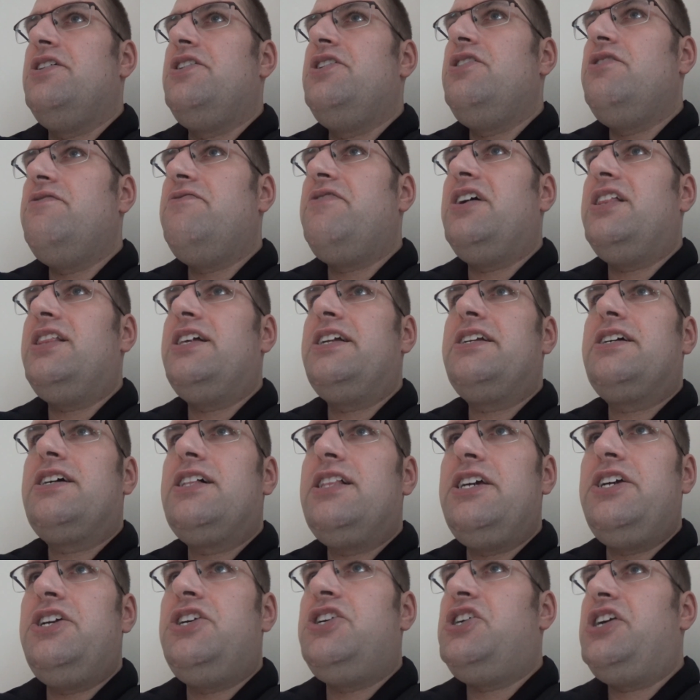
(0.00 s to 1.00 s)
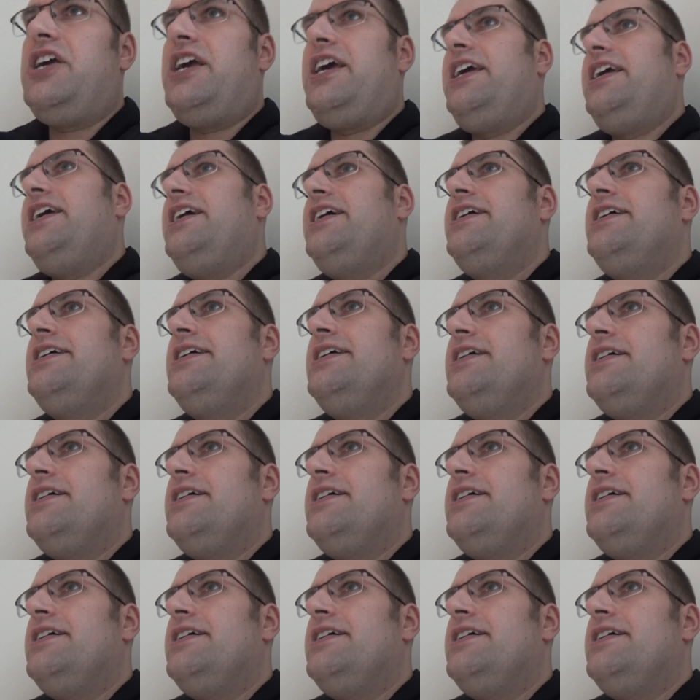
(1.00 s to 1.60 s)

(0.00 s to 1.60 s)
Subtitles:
new villain cliche,